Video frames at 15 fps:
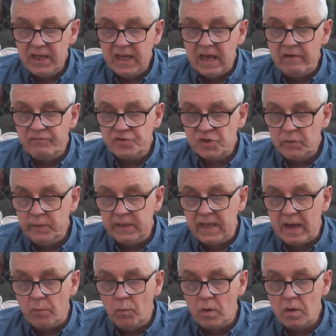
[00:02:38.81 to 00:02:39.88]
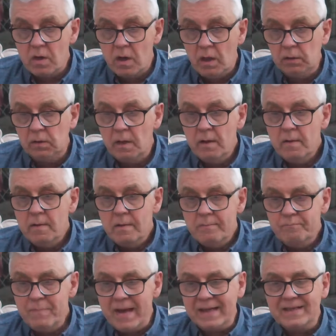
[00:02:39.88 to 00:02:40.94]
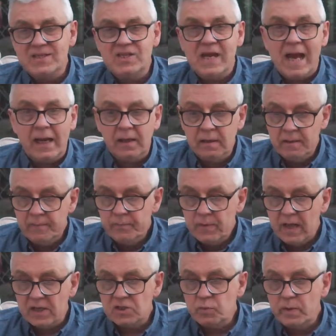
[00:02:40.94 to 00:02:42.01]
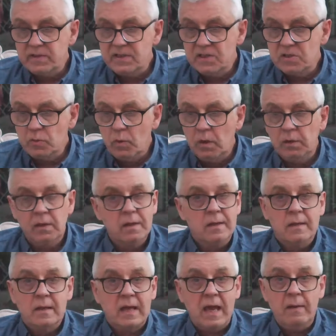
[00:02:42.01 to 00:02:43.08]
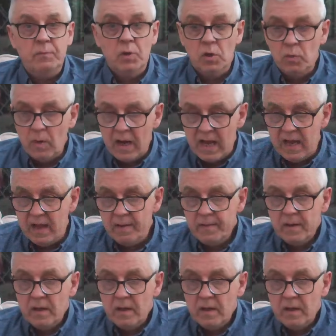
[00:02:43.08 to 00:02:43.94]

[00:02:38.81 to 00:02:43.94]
He gave two in that. One called Meng Tian at twenty to one came nowhere,